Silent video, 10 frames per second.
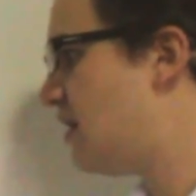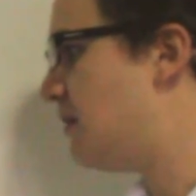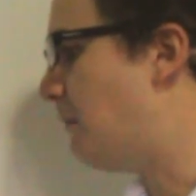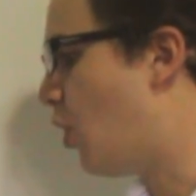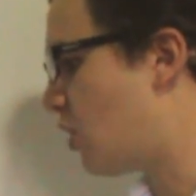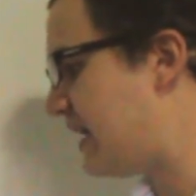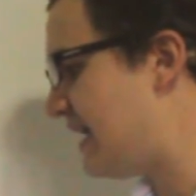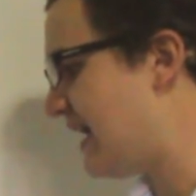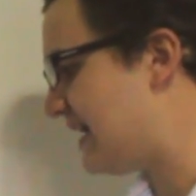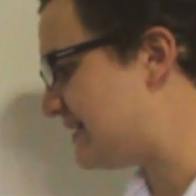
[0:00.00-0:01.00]

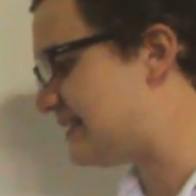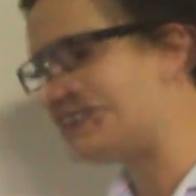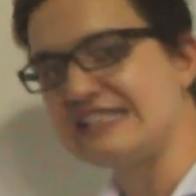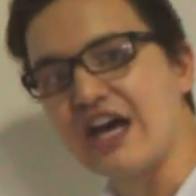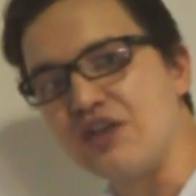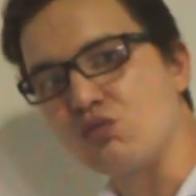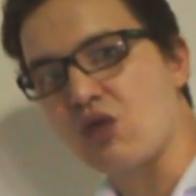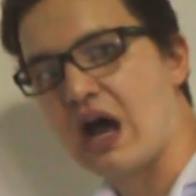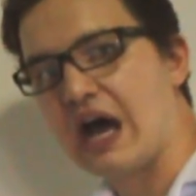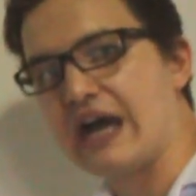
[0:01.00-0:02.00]
Morning is
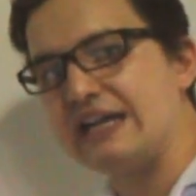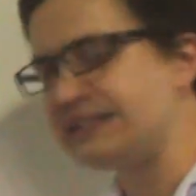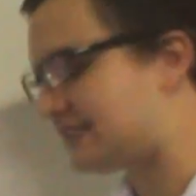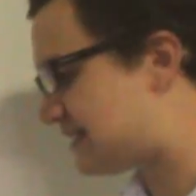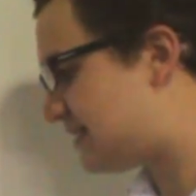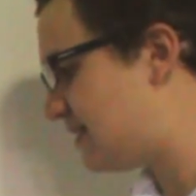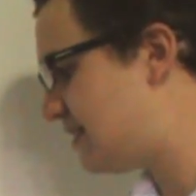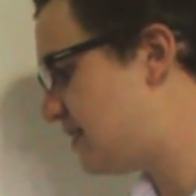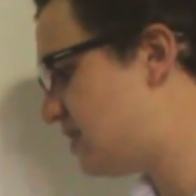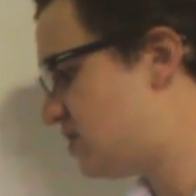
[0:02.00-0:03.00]
sunrise
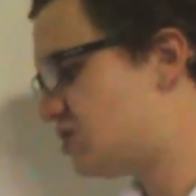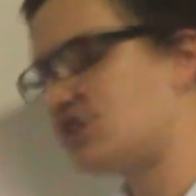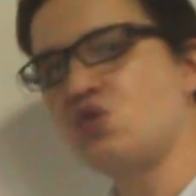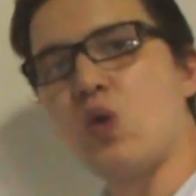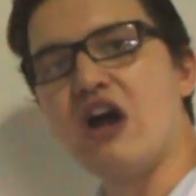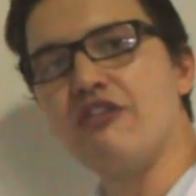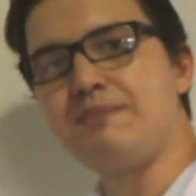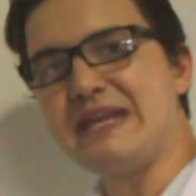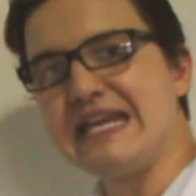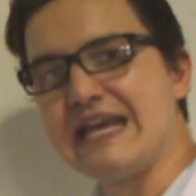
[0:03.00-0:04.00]
to
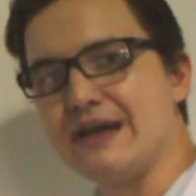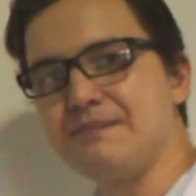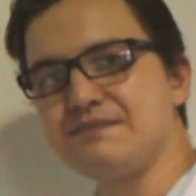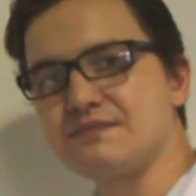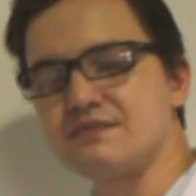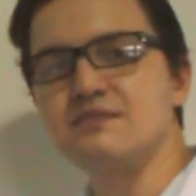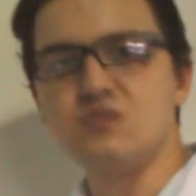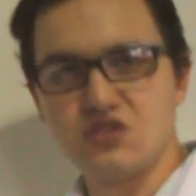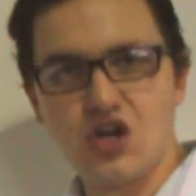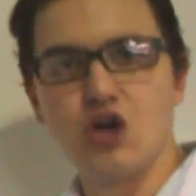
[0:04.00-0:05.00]
12
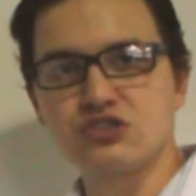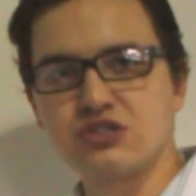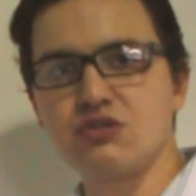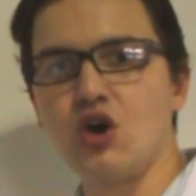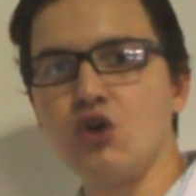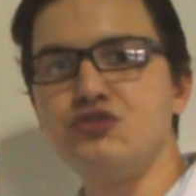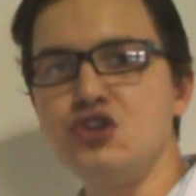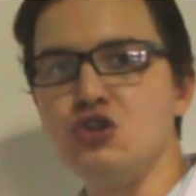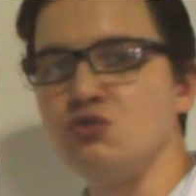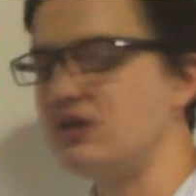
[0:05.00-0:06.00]
p.m., also called
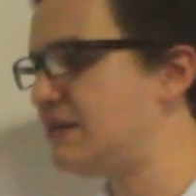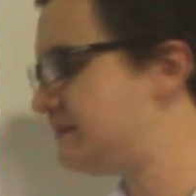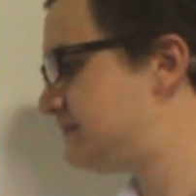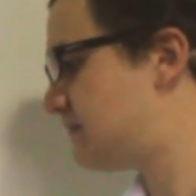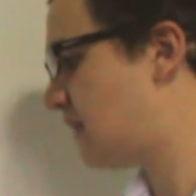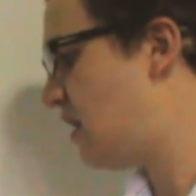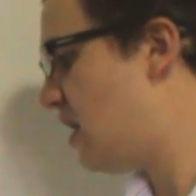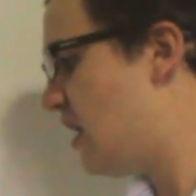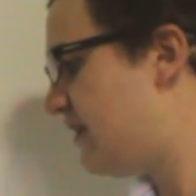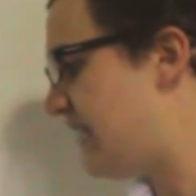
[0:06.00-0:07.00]
noon.
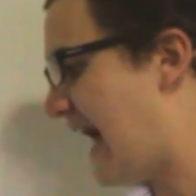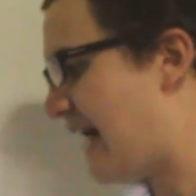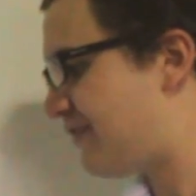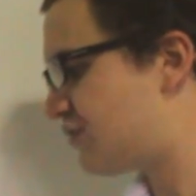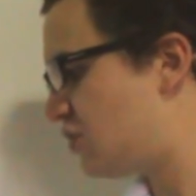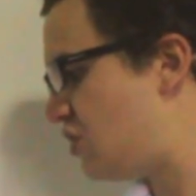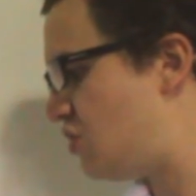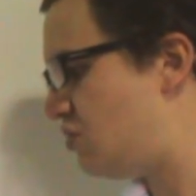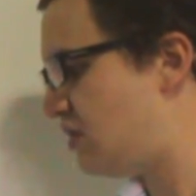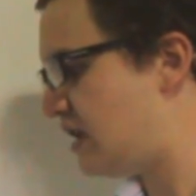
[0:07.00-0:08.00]
The
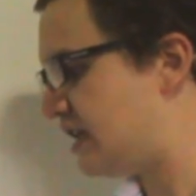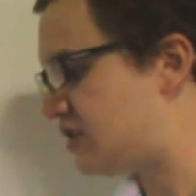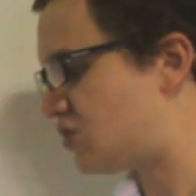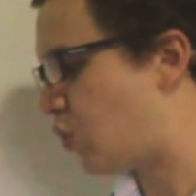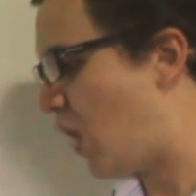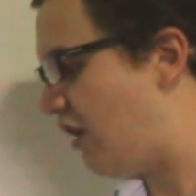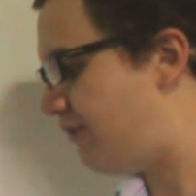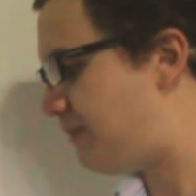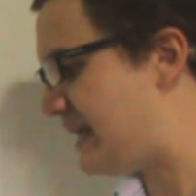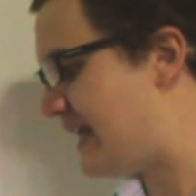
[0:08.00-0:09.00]
afternoon is
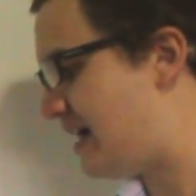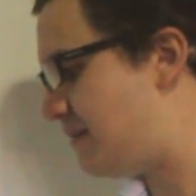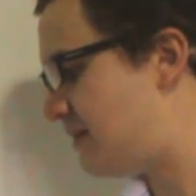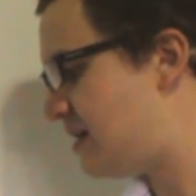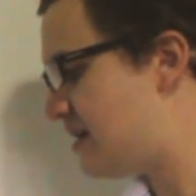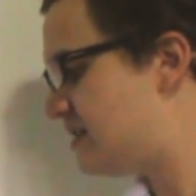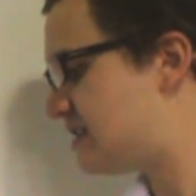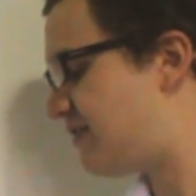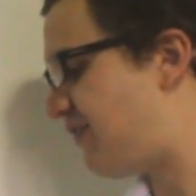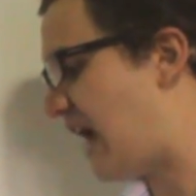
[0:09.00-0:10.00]
12 p.m.
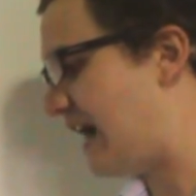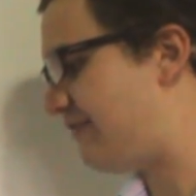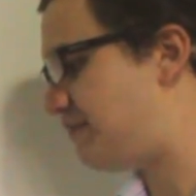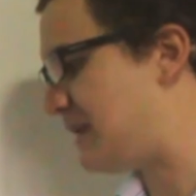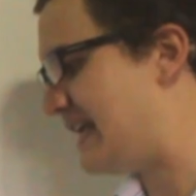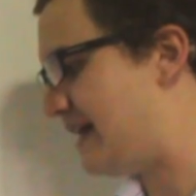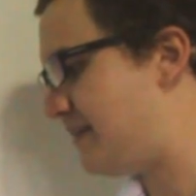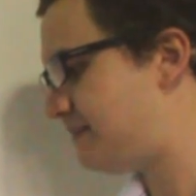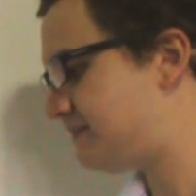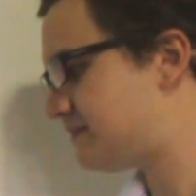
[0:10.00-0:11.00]
to 5 p.m.